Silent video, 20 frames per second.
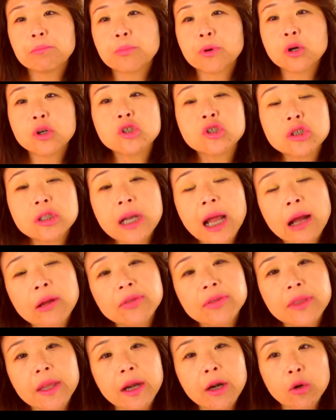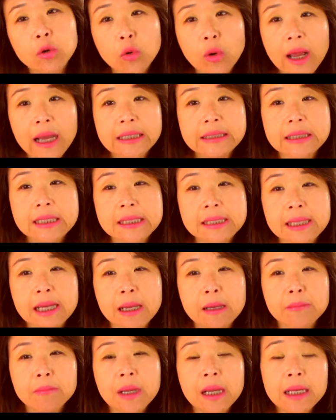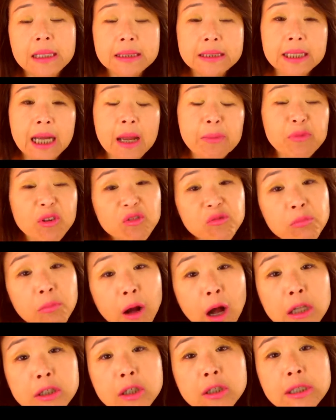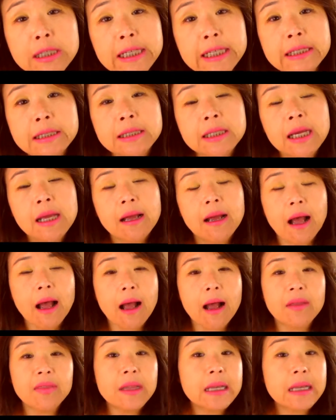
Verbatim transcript: person out there who has the same type of monolid uh,